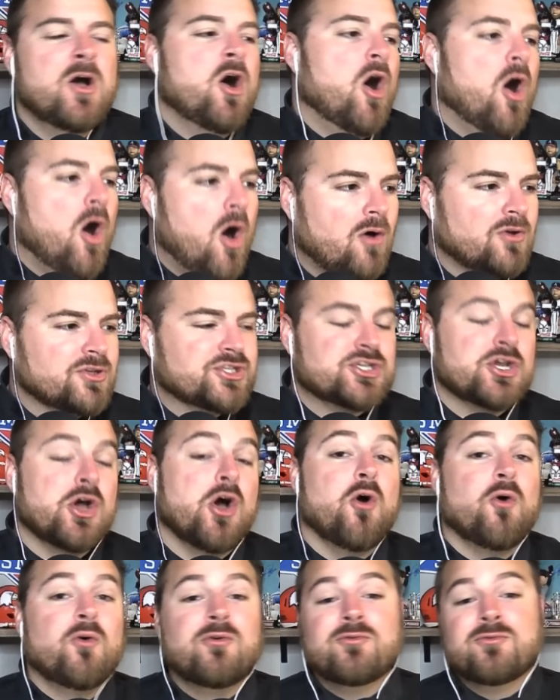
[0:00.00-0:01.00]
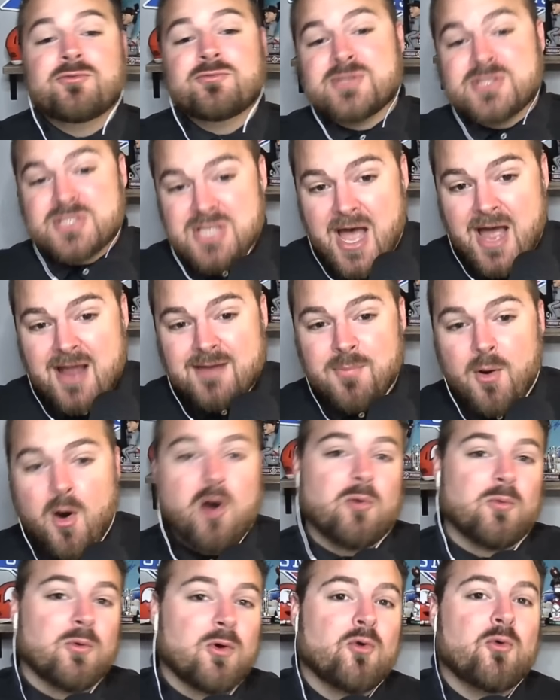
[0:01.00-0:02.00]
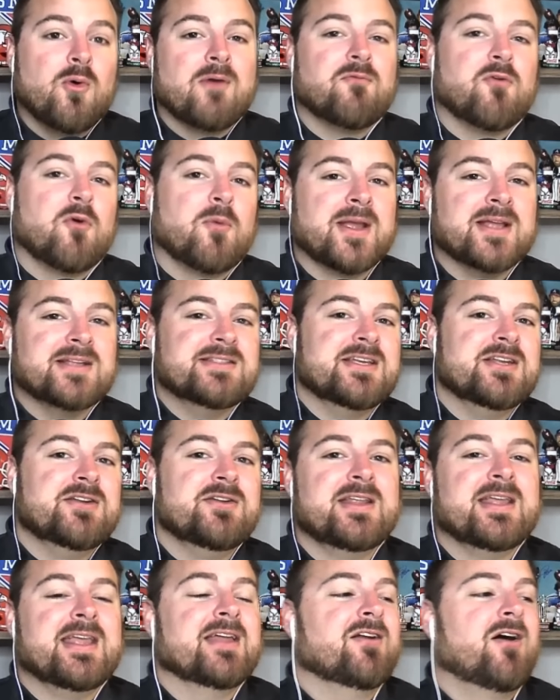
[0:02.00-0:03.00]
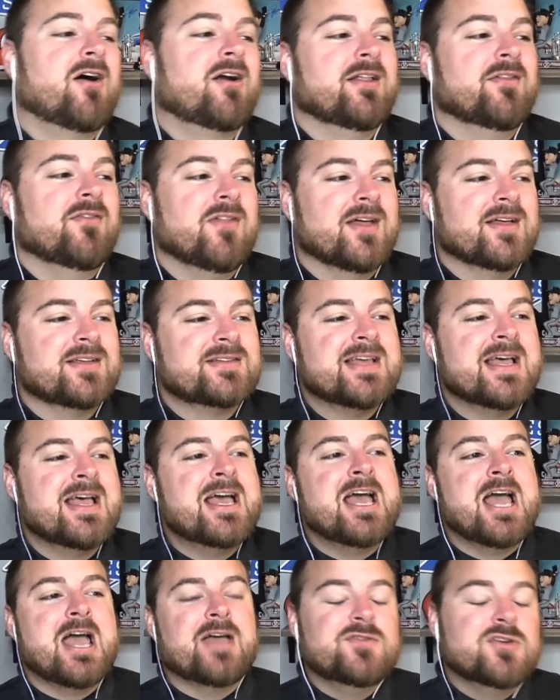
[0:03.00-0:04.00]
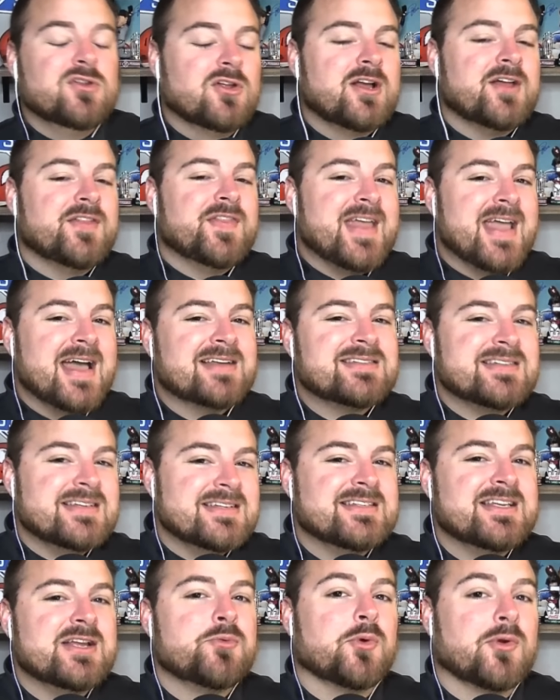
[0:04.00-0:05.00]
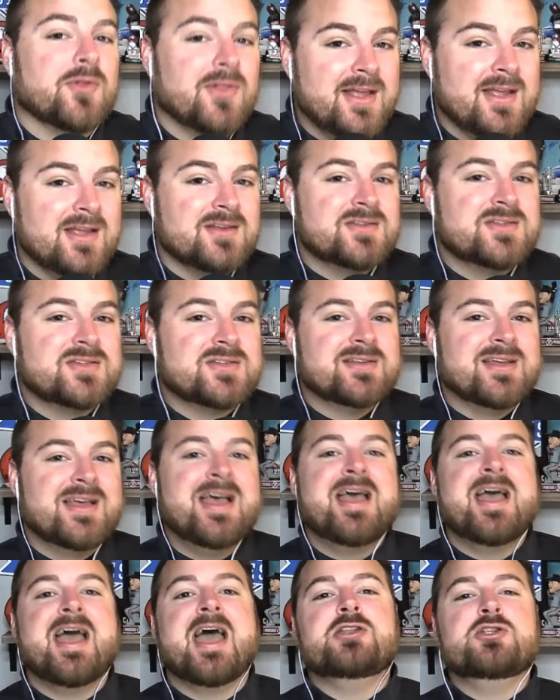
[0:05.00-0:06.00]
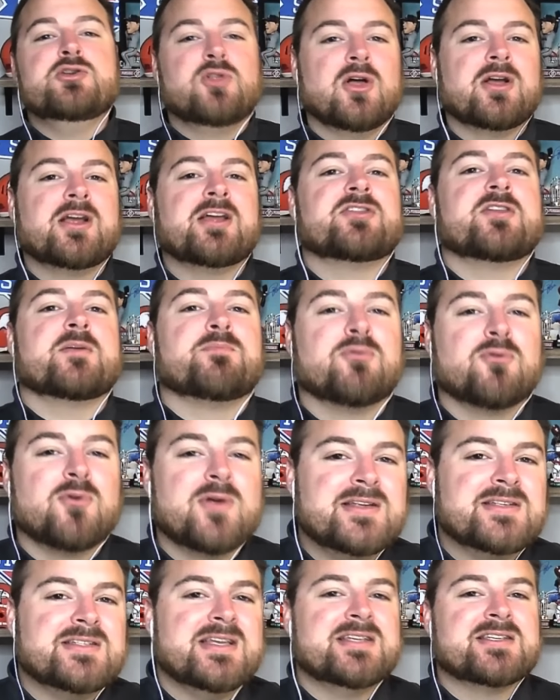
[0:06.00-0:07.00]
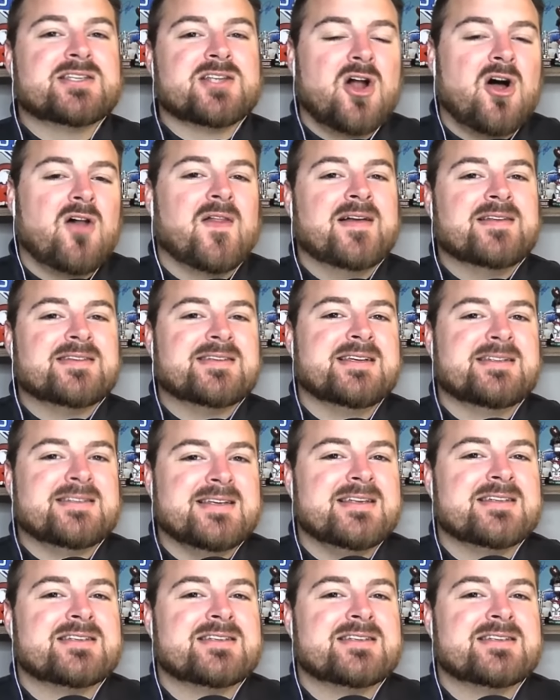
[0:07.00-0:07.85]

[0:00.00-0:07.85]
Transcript: Also, sidebar, real quick before we continue to get on in this, if you look at the SEC release and you look at the preseason All SEC